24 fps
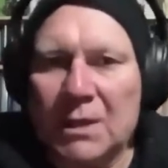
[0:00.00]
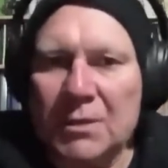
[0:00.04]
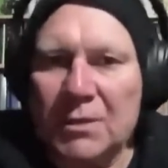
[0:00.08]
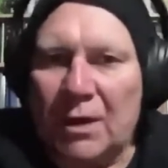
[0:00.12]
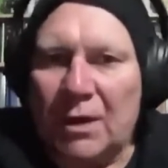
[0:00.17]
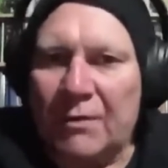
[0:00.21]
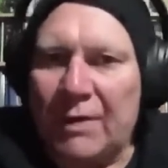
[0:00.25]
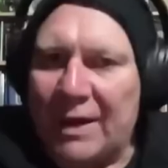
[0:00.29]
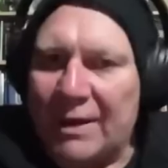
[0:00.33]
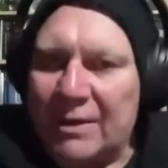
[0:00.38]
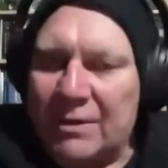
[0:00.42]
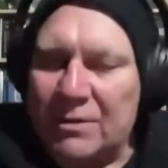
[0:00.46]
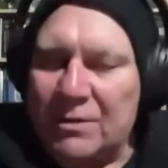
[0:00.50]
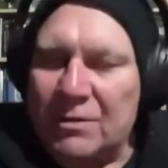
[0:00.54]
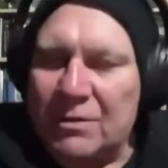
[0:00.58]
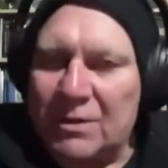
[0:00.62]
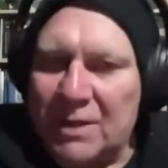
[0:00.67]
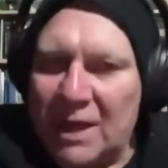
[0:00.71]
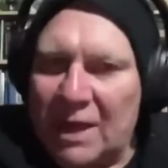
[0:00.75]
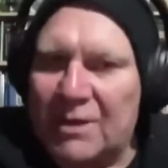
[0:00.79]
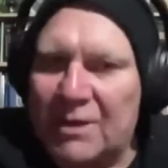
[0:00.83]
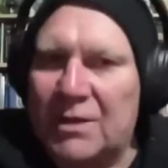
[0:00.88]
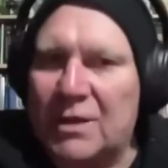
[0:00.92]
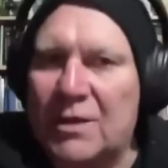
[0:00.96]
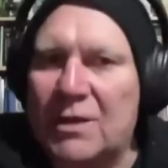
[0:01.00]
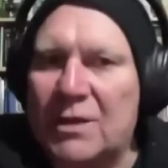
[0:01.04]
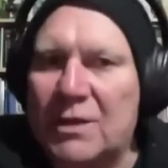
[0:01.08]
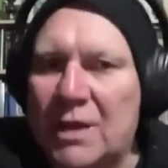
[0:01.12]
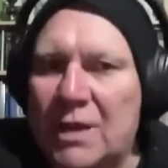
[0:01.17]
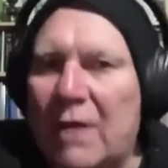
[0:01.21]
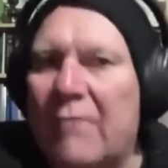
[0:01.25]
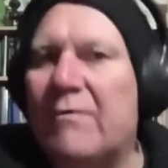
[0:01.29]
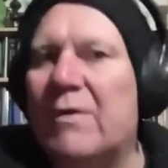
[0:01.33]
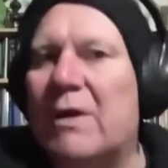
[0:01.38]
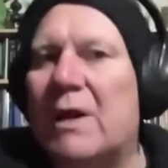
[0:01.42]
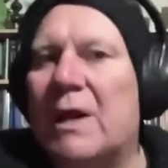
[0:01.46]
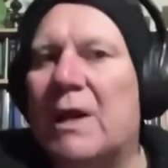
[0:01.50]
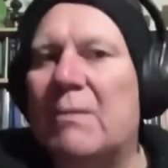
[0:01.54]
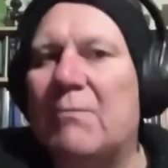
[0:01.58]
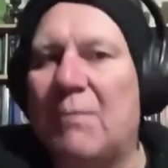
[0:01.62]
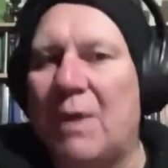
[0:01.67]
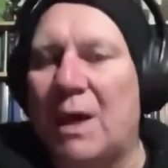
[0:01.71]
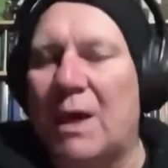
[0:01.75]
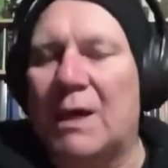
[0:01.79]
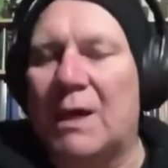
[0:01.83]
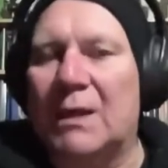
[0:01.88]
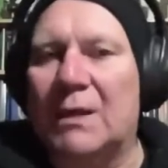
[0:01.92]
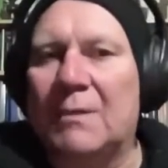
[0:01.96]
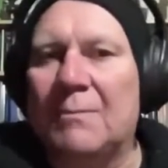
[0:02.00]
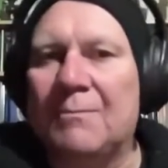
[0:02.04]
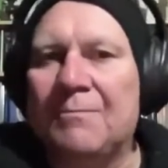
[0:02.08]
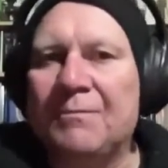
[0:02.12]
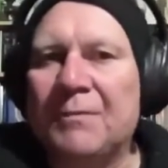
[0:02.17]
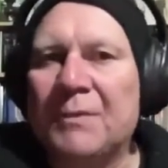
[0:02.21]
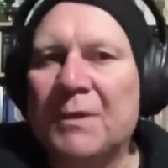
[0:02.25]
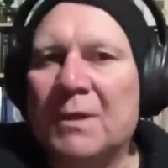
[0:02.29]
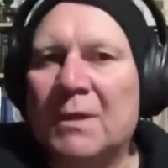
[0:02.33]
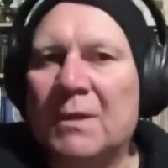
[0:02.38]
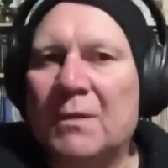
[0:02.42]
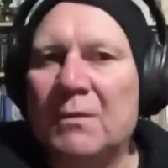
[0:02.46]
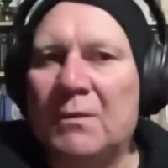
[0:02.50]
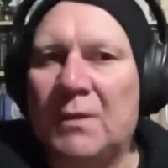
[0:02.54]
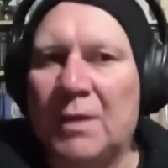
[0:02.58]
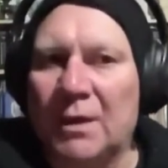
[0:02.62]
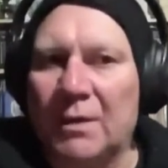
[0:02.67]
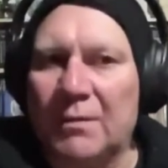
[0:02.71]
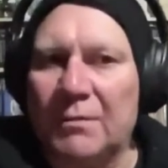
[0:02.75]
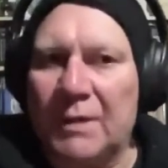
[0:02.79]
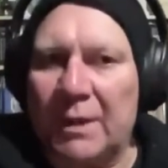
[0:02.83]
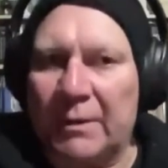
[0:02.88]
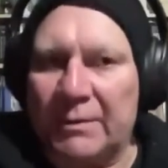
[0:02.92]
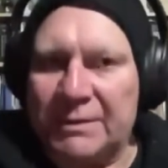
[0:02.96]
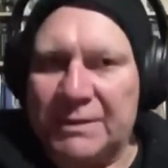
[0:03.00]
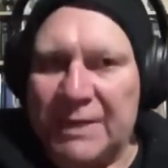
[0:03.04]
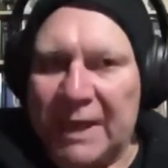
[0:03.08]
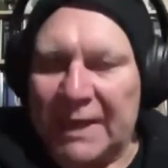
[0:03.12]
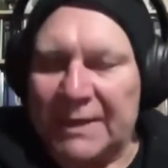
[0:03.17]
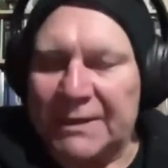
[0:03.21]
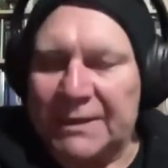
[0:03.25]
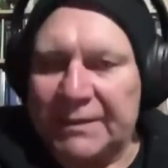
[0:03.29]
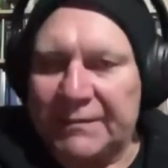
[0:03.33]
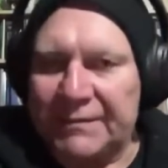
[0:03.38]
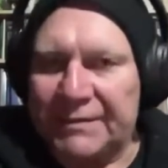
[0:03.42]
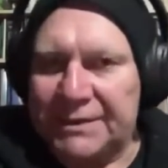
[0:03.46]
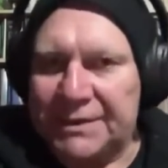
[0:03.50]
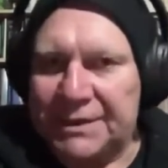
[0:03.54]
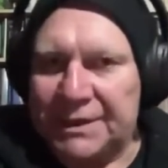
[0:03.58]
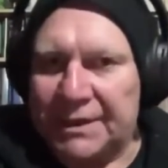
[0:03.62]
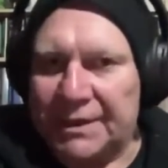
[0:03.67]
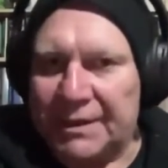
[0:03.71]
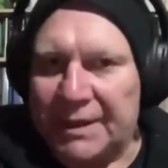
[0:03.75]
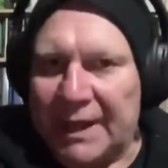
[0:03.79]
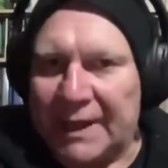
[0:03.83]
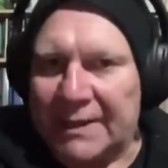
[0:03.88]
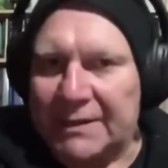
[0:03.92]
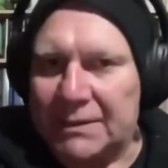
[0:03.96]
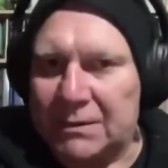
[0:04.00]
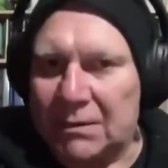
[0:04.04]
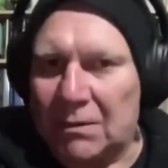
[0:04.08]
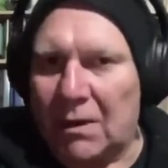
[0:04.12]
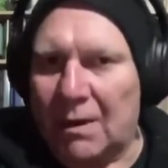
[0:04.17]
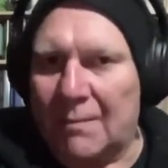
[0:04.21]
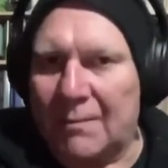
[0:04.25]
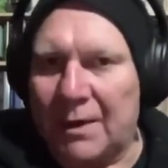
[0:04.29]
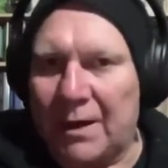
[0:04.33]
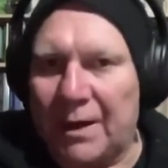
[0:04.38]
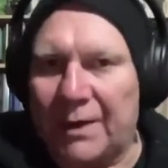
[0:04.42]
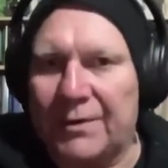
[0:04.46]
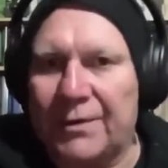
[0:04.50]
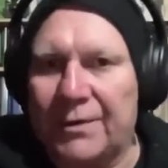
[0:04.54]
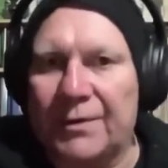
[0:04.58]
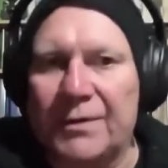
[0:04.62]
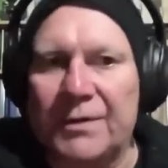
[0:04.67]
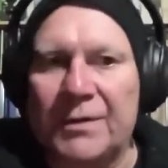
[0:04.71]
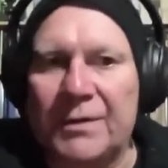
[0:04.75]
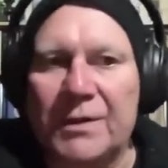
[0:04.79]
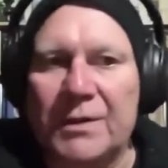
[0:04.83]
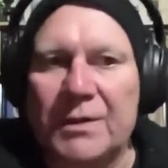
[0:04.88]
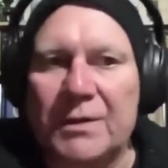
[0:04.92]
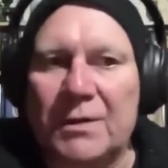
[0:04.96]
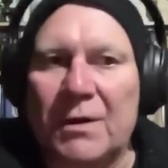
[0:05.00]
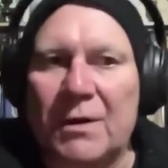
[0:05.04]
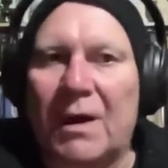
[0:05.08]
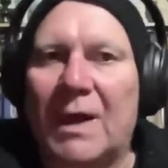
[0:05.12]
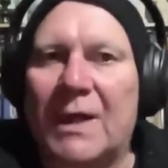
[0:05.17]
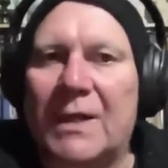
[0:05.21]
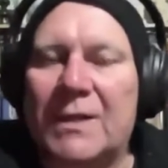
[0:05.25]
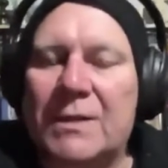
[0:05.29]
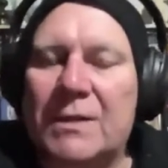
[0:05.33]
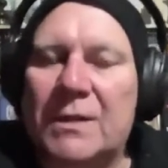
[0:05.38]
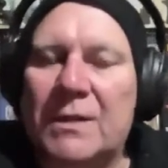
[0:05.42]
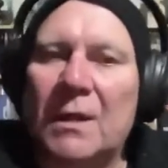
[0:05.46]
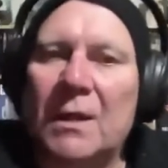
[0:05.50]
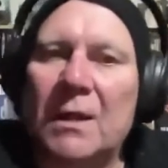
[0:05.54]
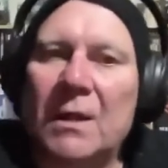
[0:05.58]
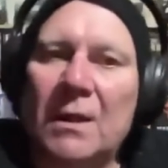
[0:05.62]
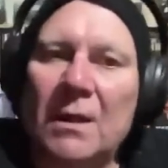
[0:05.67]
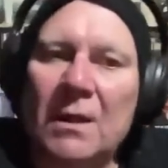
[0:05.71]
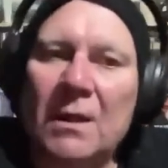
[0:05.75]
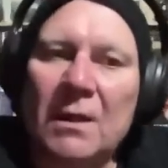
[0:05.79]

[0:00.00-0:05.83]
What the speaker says: So that doesn't necessarily mean that there was activity at that time going on at these sites.